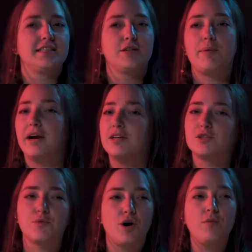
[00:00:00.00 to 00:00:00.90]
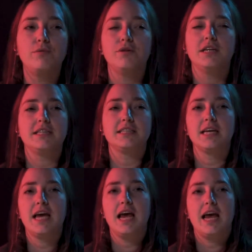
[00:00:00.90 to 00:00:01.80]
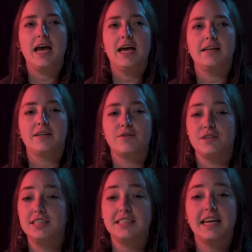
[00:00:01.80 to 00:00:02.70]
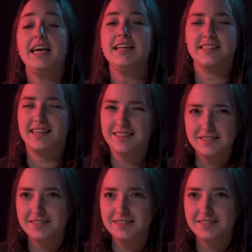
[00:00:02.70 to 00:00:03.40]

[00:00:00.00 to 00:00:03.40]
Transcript: Their parents were all Buddhist, and there were these kids, like